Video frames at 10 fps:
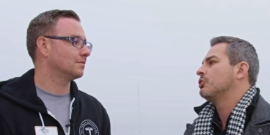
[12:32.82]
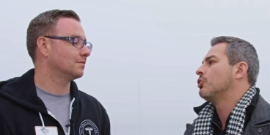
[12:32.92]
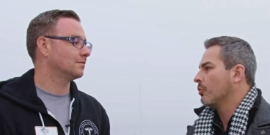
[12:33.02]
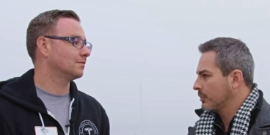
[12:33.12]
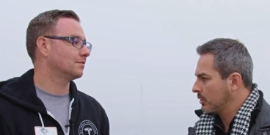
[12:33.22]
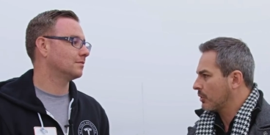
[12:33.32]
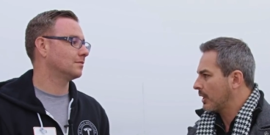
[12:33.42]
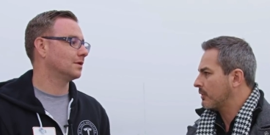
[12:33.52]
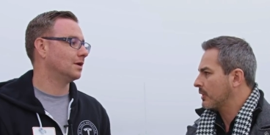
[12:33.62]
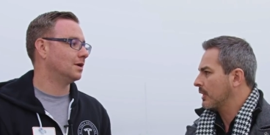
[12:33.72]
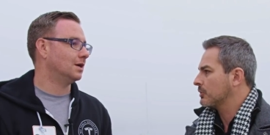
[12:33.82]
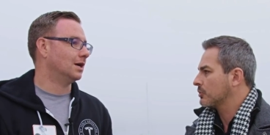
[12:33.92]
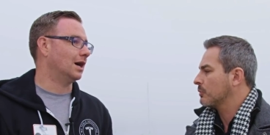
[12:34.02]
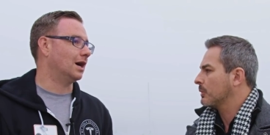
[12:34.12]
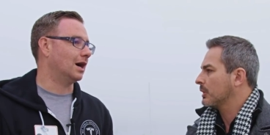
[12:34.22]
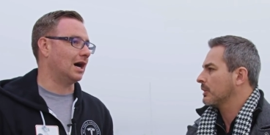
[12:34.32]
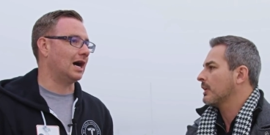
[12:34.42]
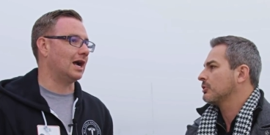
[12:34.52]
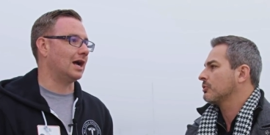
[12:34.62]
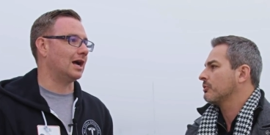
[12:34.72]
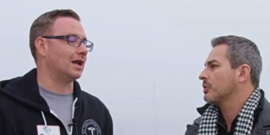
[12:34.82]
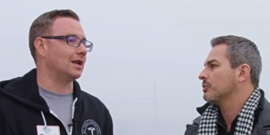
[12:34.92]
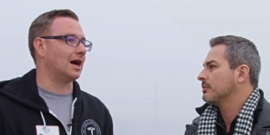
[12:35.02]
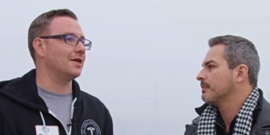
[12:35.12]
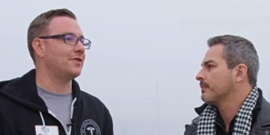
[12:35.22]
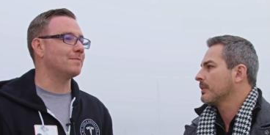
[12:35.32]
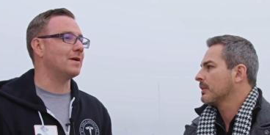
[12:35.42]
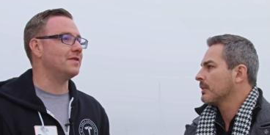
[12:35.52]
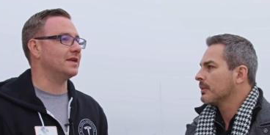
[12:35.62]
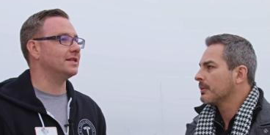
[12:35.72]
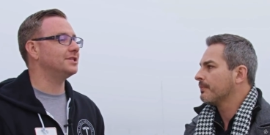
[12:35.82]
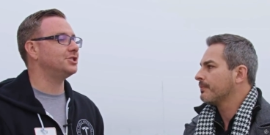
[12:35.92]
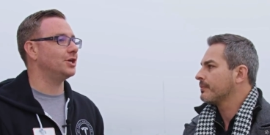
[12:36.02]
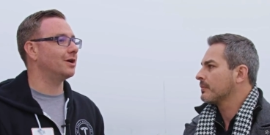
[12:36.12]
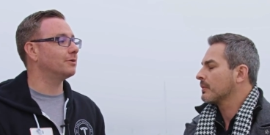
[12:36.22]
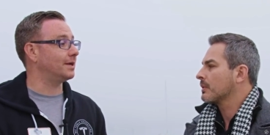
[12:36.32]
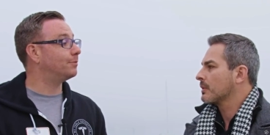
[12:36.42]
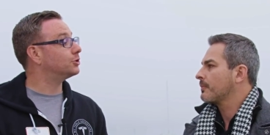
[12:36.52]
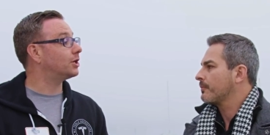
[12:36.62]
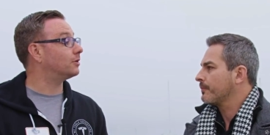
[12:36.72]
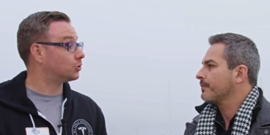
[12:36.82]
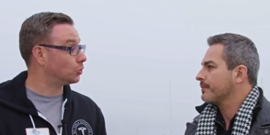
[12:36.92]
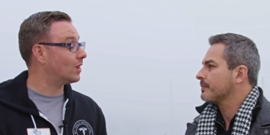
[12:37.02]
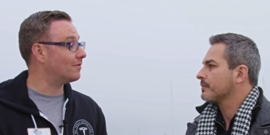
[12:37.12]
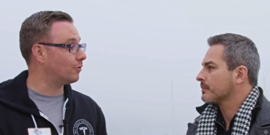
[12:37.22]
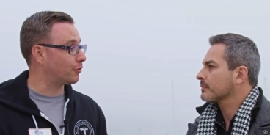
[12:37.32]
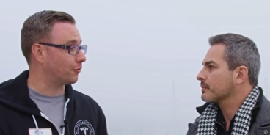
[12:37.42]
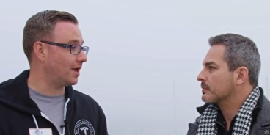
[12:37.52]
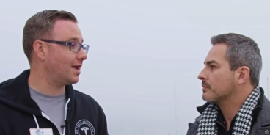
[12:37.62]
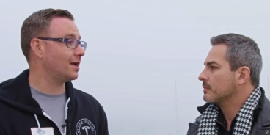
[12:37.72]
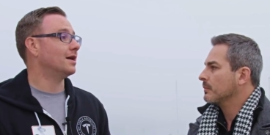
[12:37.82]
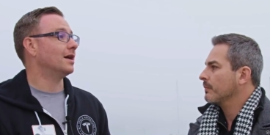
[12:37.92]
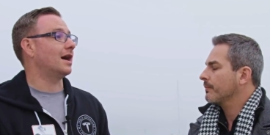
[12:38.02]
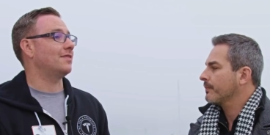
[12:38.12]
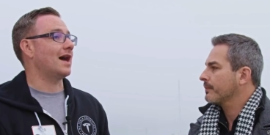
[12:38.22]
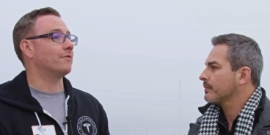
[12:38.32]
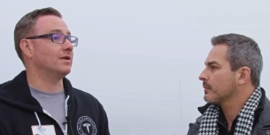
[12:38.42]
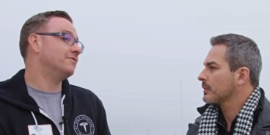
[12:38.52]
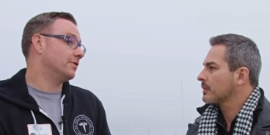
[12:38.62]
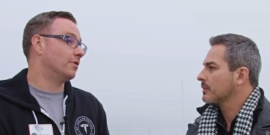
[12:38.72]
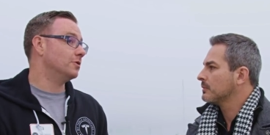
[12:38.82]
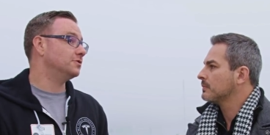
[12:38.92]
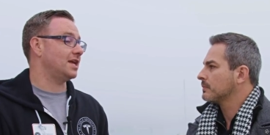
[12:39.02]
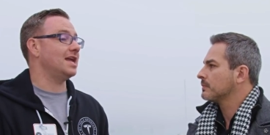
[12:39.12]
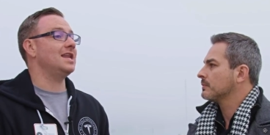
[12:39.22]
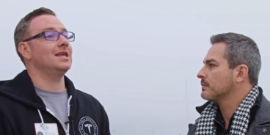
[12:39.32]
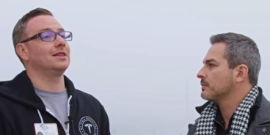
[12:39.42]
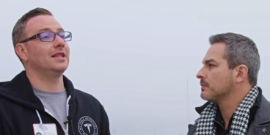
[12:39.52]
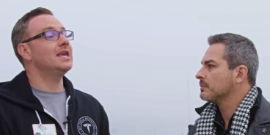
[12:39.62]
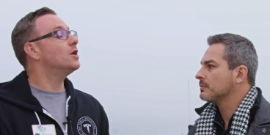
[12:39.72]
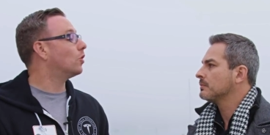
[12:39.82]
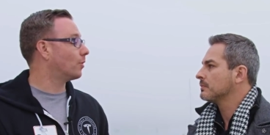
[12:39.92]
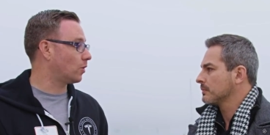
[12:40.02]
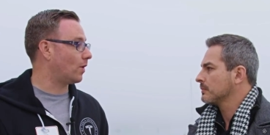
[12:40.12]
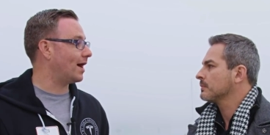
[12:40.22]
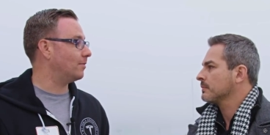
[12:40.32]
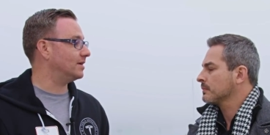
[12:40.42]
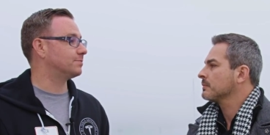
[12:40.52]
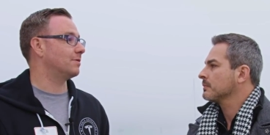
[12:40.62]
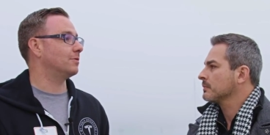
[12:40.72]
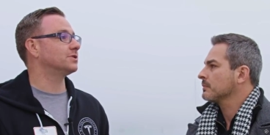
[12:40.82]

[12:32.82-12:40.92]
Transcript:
Speaker 1: don't need to have our hands on the wheel and eyes on the road.
Speaker 2: I think by the end of this year, when they push out true level three, that even removes any legal requirements, but most